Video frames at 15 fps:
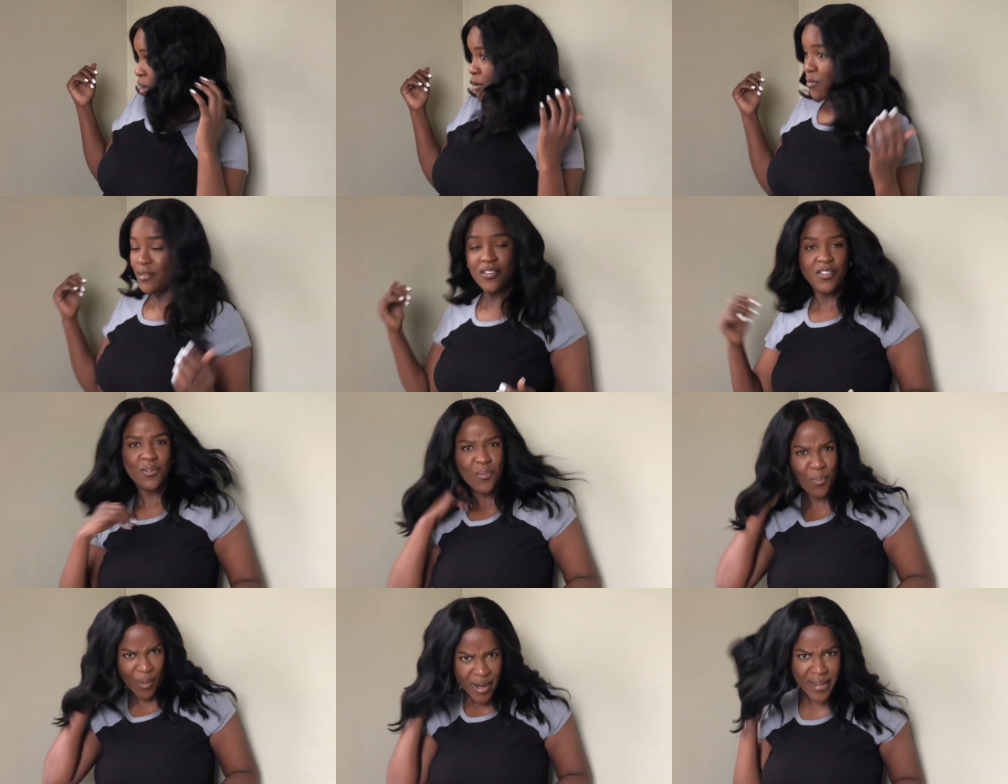We just
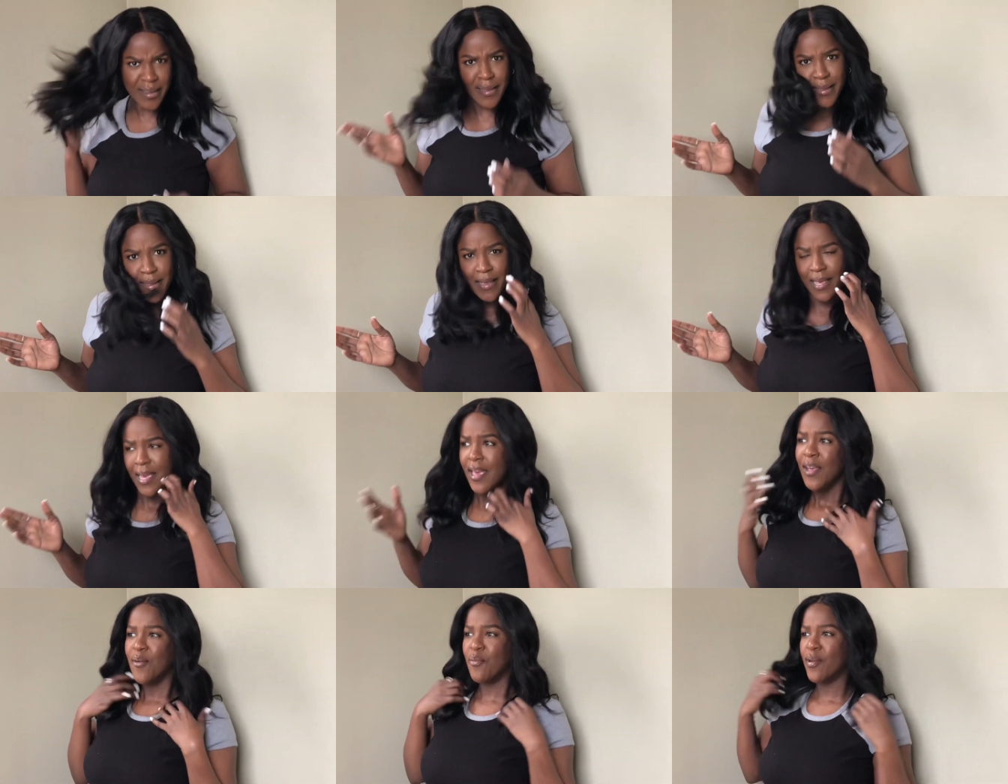ready
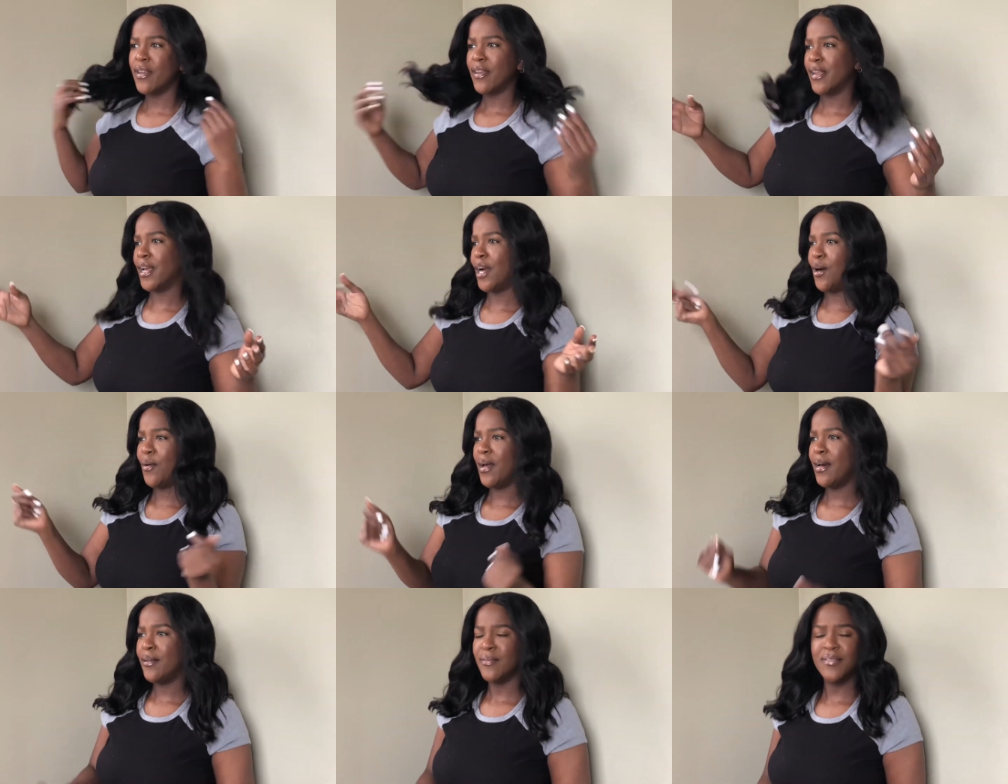to go
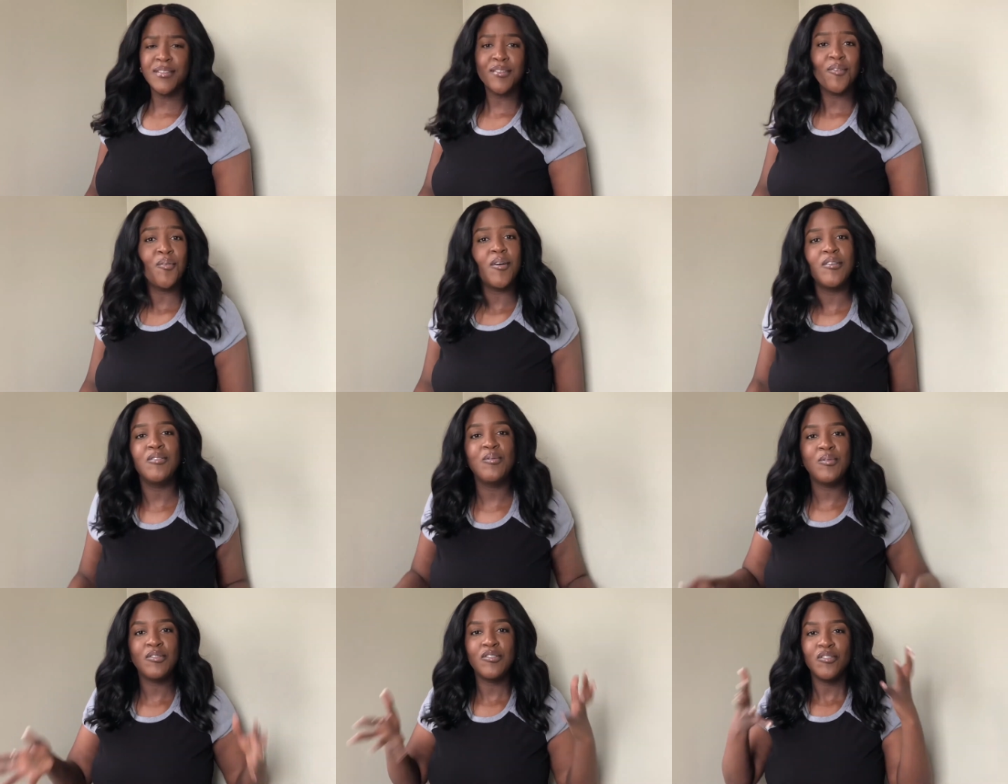out to the
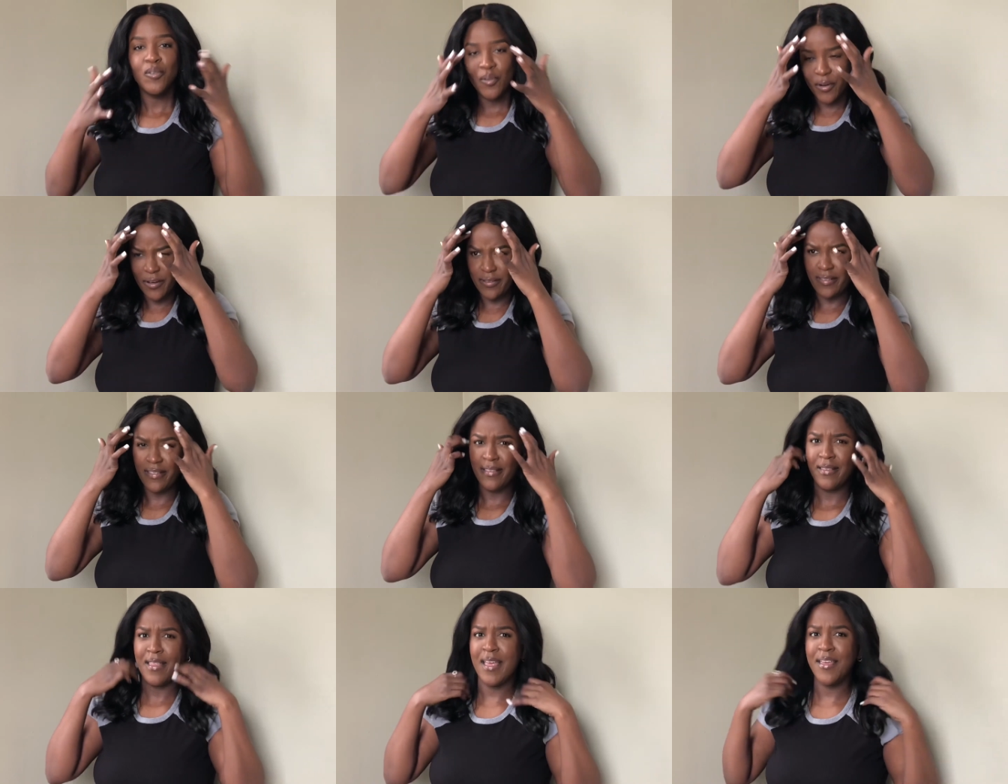grocery store and
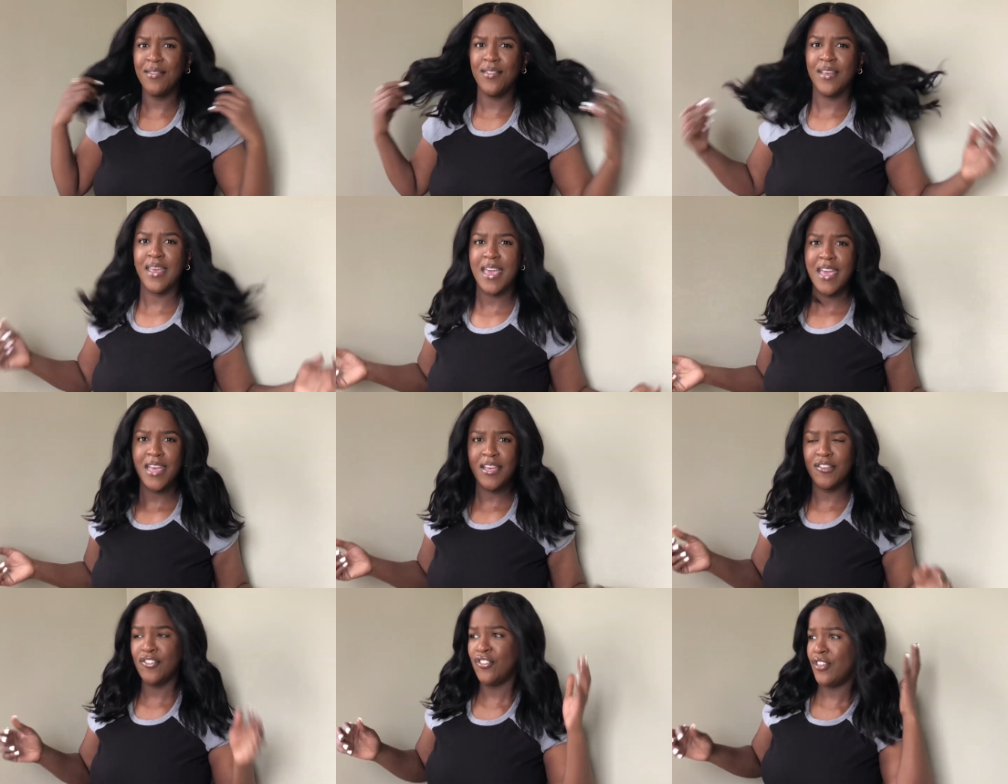slay the
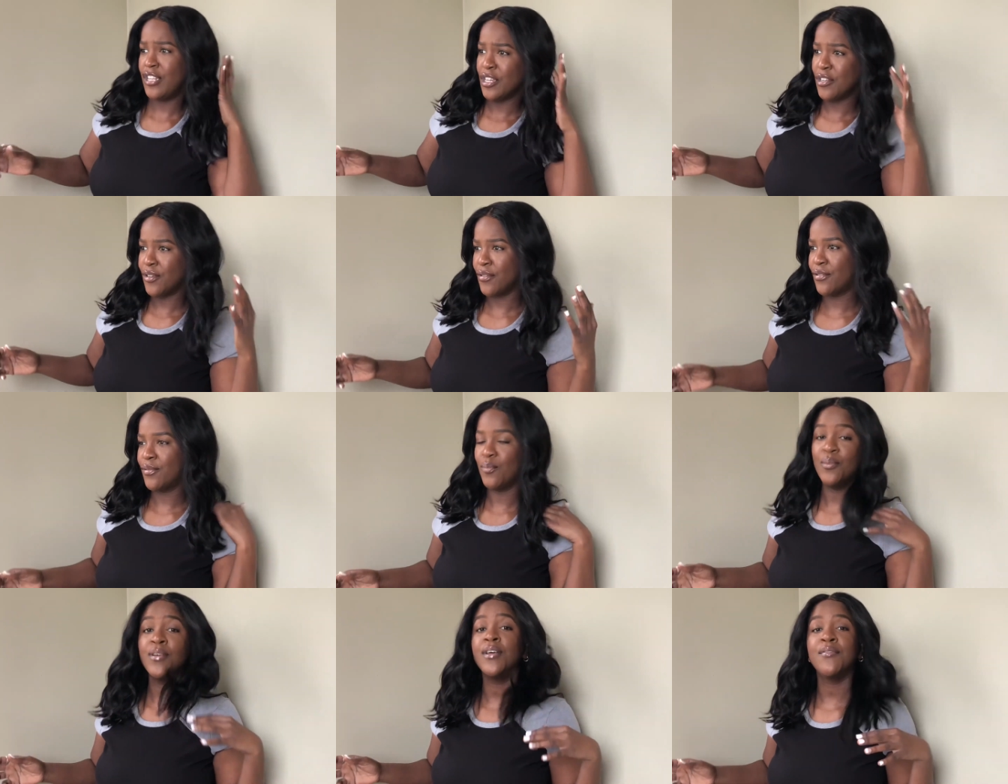cashiers,
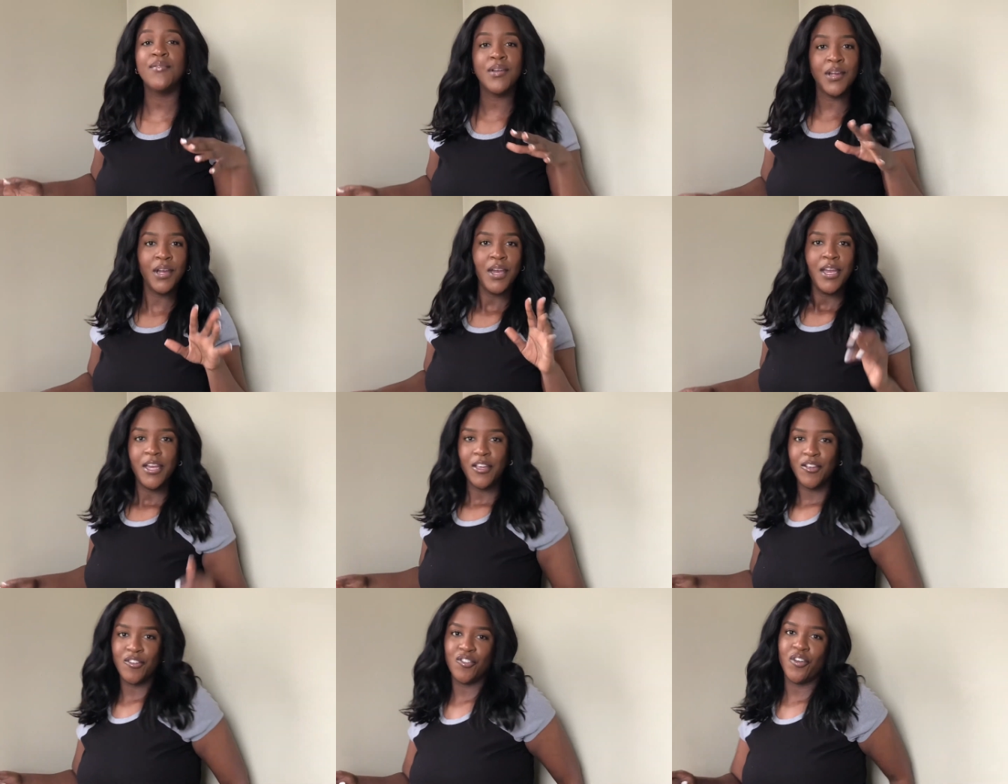whatever
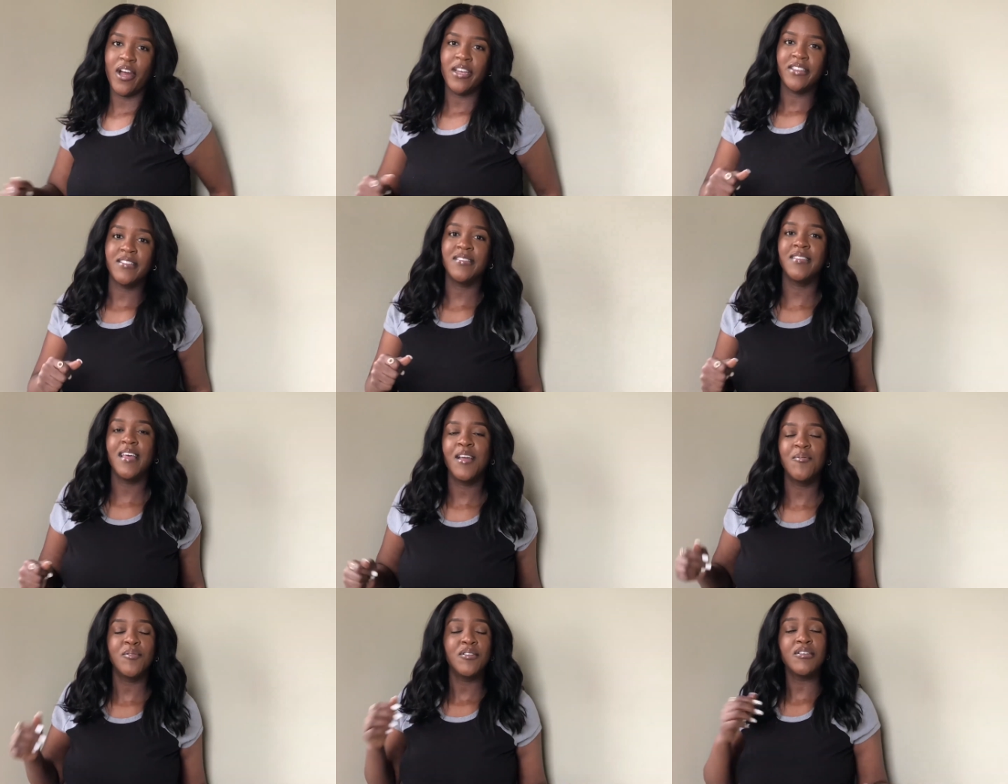you're trying to slay,
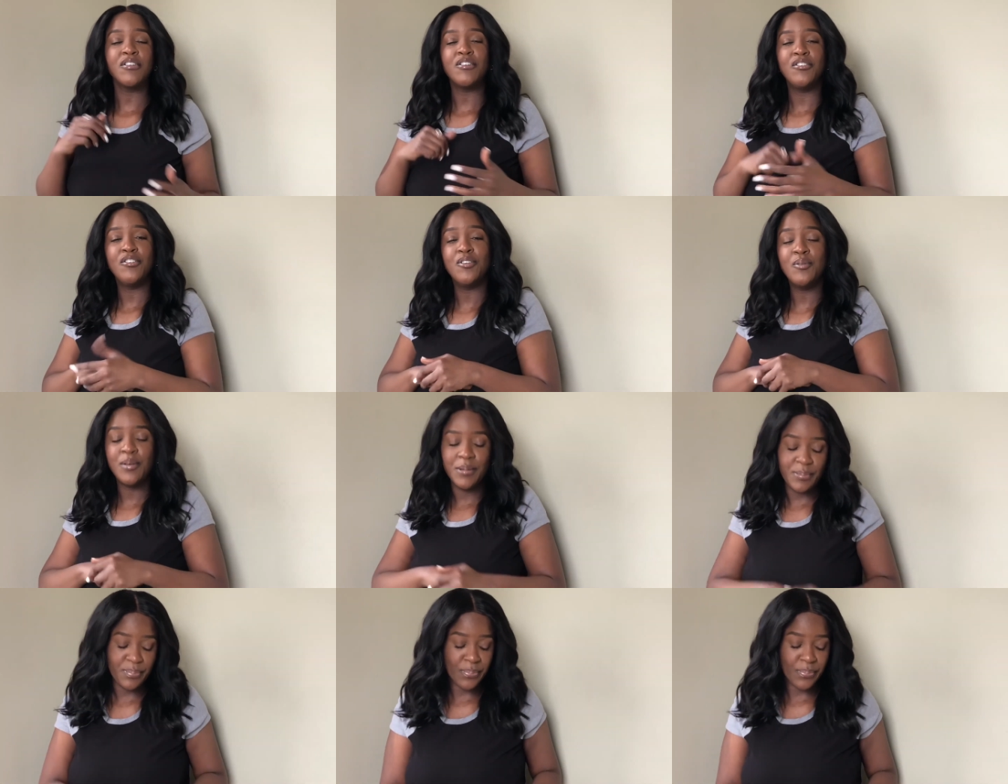we're gonna do it.